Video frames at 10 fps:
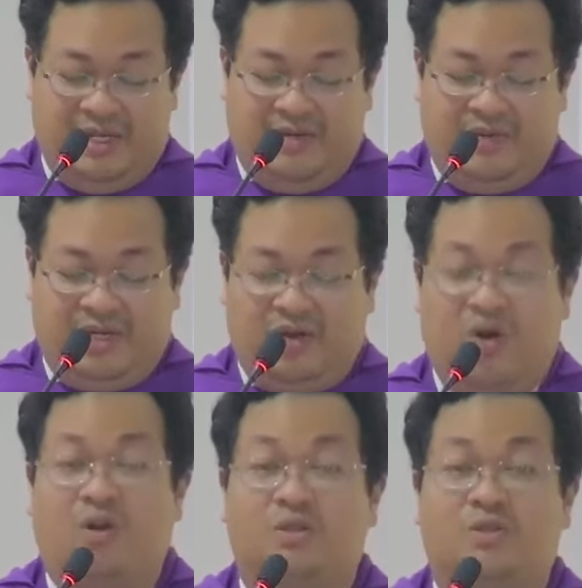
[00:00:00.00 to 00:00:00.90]
We are
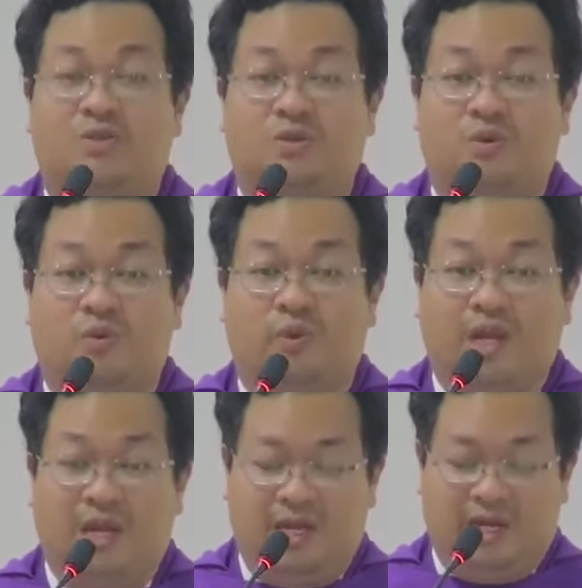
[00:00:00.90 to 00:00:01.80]
called to
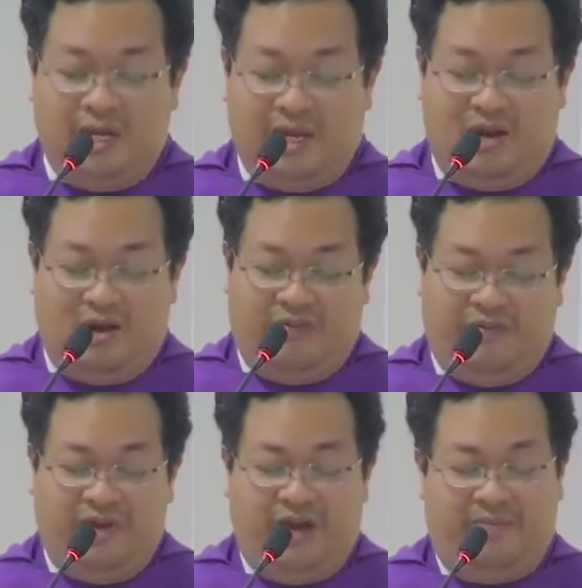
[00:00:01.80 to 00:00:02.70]
willingly
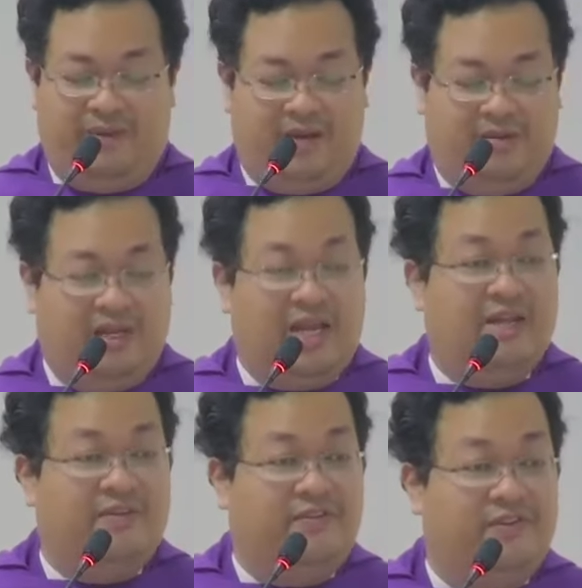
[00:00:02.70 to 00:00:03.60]
offer up our
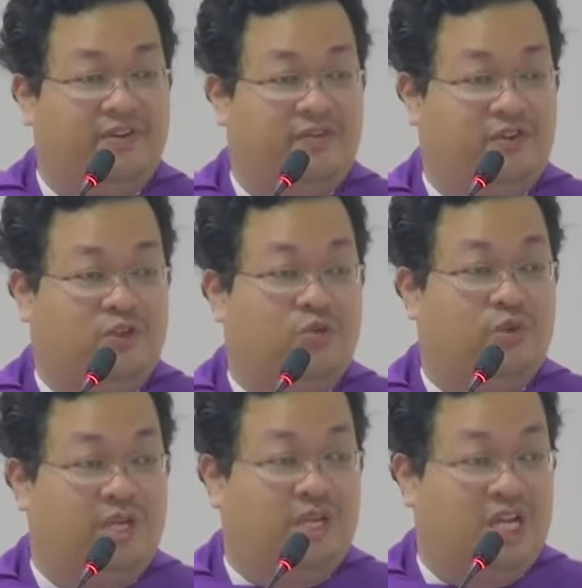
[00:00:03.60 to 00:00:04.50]
life for
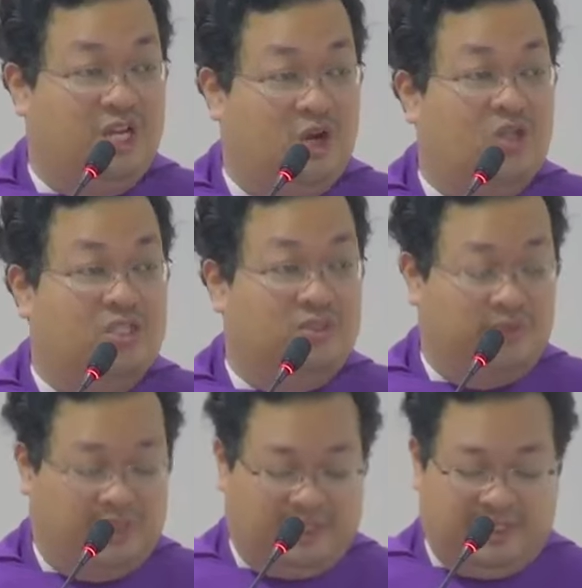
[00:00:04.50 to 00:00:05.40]
doing God's
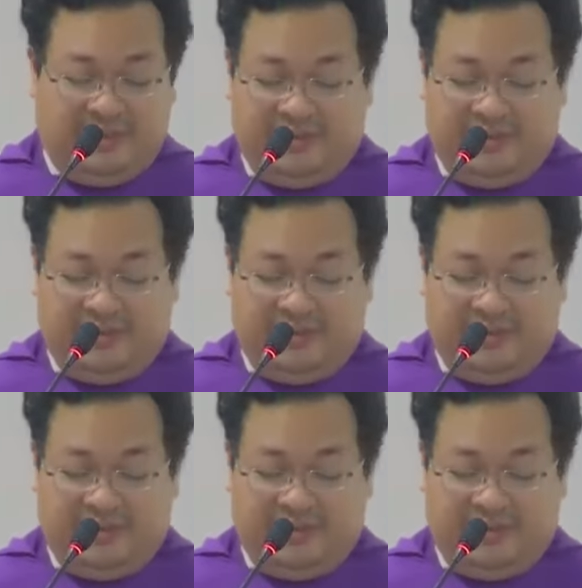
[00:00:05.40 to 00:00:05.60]
work.